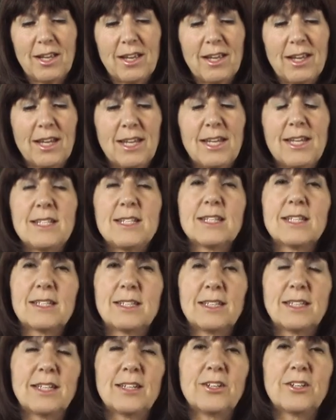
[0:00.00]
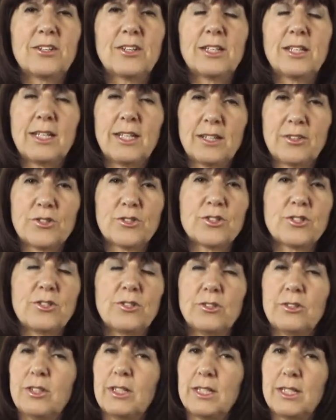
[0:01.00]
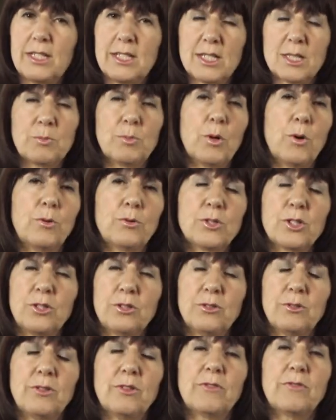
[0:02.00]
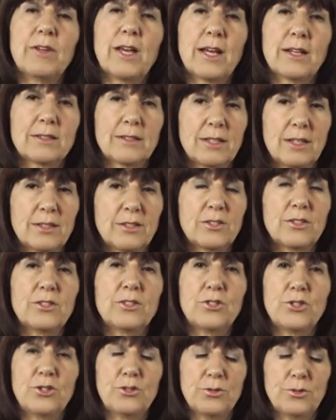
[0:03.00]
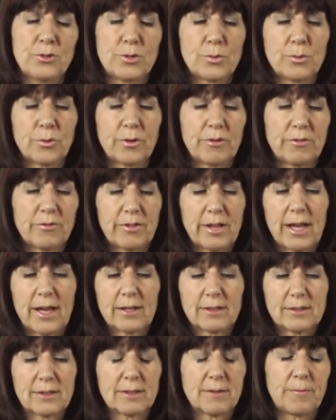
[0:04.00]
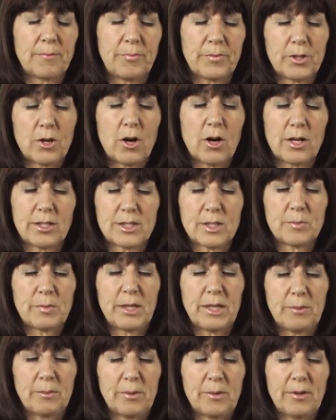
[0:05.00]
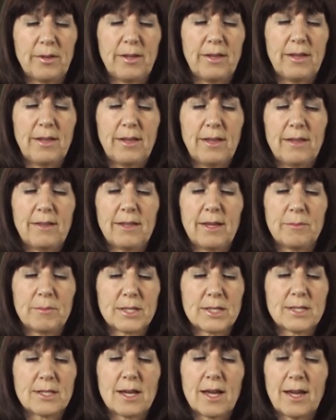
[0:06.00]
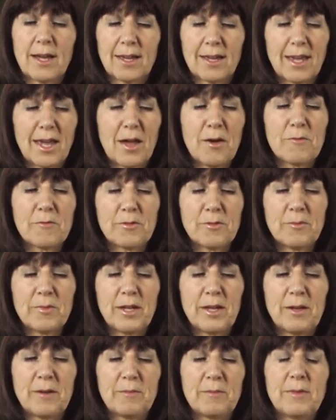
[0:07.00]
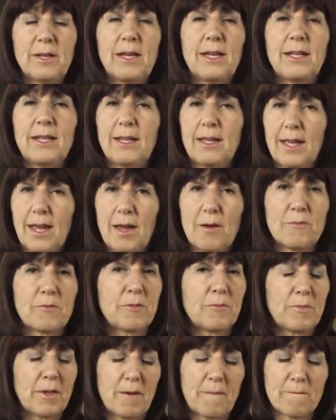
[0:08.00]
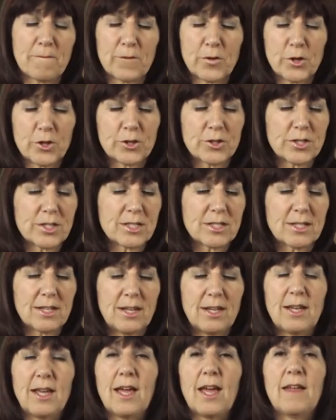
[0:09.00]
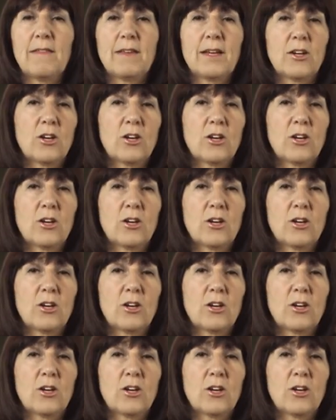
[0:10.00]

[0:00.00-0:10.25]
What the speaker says: He declared and he understood and he spoke to the fact that the Jews were in fact God's people, that Messiah came from them and he came from them first, and that